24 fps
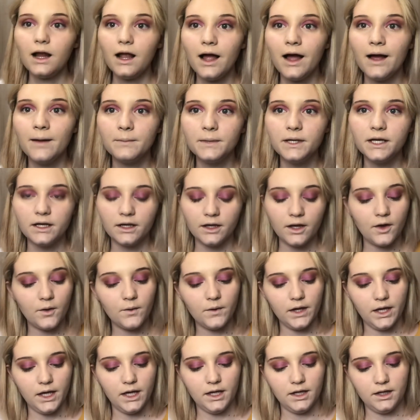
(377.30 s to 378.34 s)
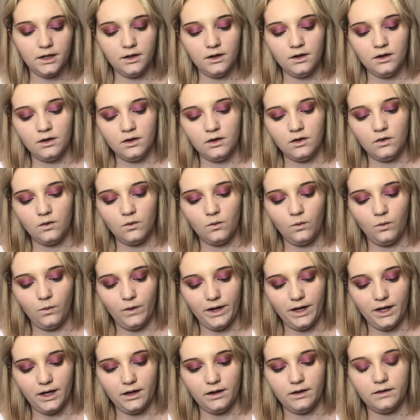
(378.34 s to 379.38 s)
I'm going to go in
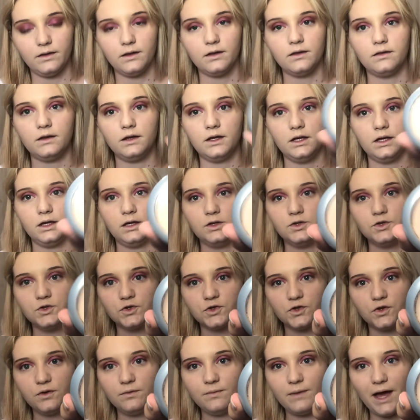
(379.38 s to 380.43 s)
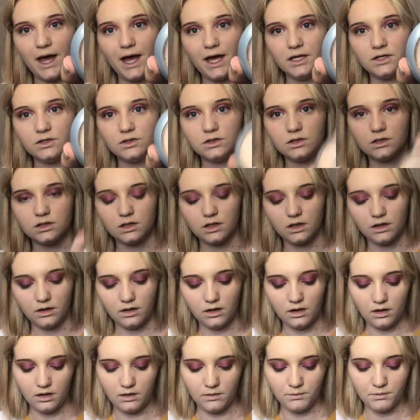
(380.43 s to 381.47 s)
with the True Match
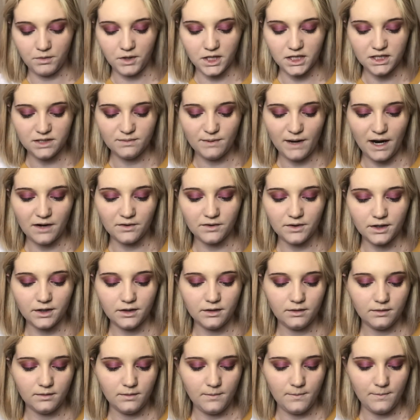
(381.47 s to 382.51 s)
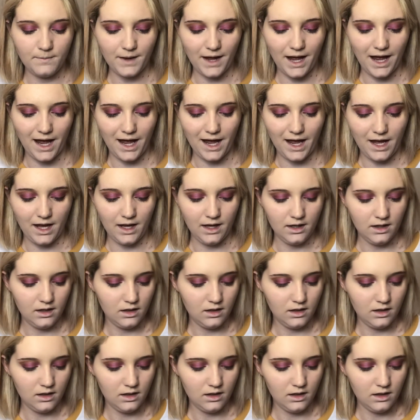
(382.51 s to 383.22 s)
pressed powder by